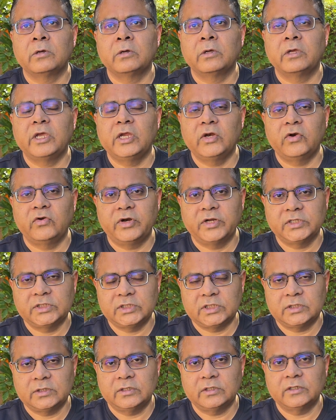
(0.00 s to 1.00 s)

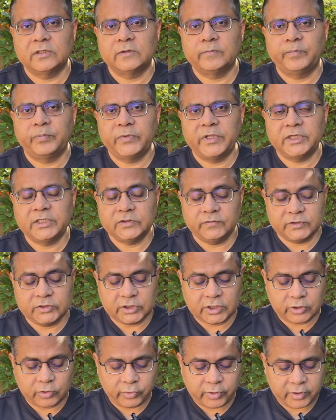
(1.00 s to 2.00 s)
interest in the things which
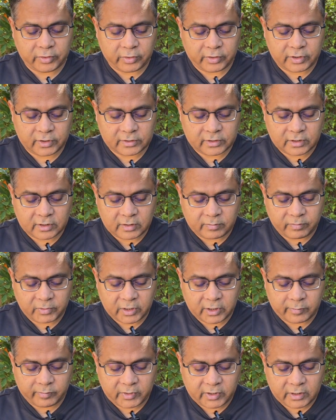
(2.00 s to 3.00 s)
are going on in the
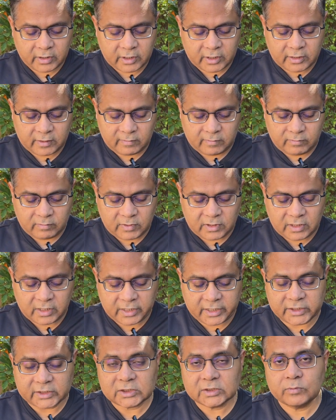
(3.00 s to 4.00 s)
department and be
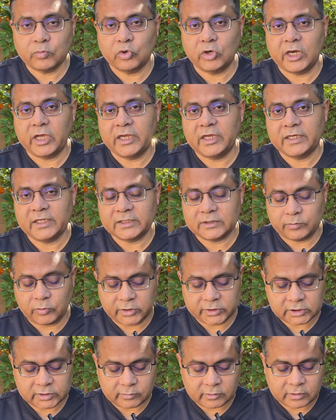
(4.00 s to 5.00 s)
as polite as
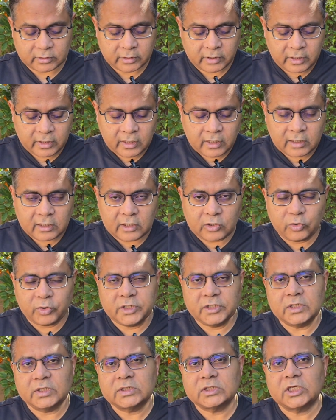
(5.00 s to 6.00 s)
possible.
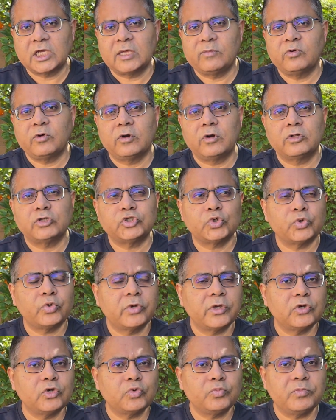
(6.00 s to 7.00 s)
During this time, you are also
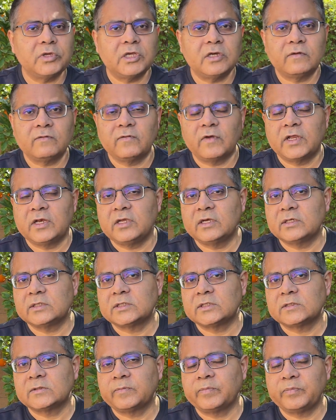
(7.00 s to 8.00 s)
going to meet
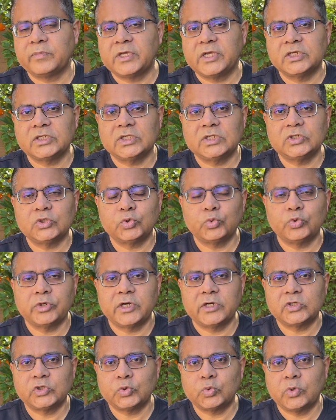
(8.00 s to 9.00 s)
various PhD
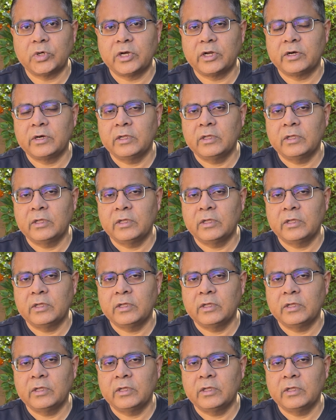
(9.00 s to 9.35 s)
students who are